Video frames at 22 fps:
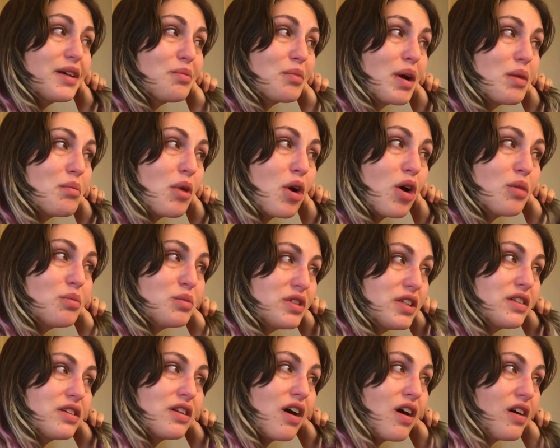my mom
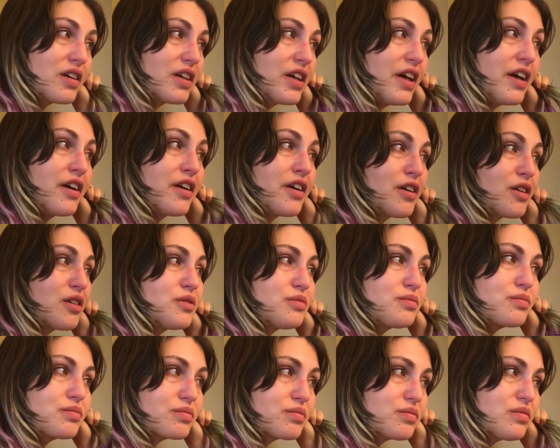did not care
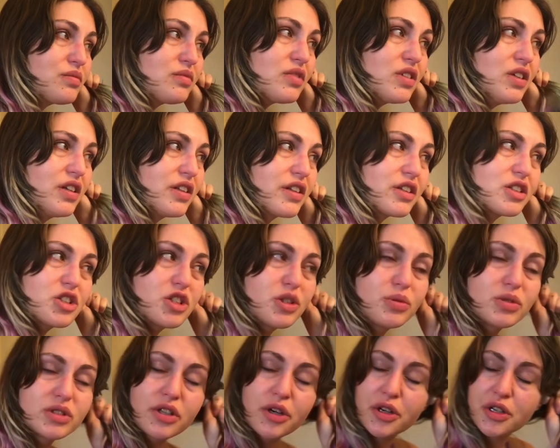that she
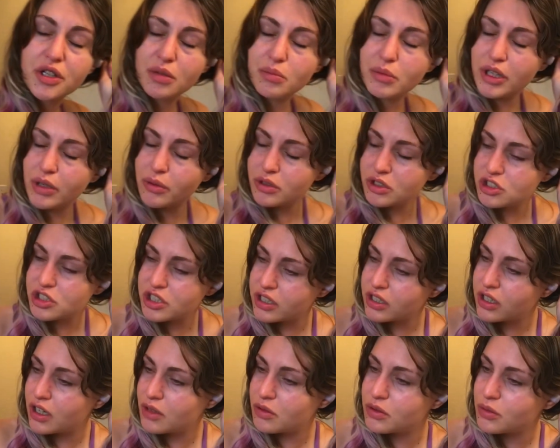was hurting me when
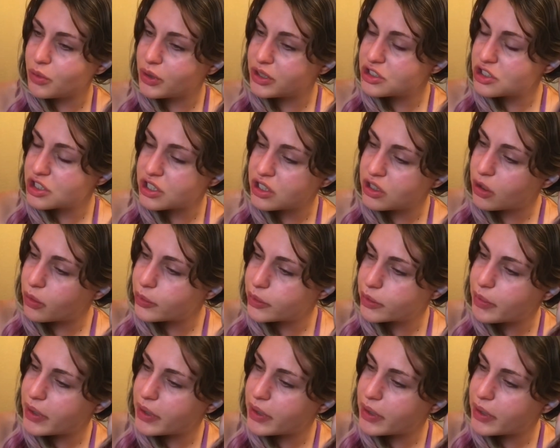she combed my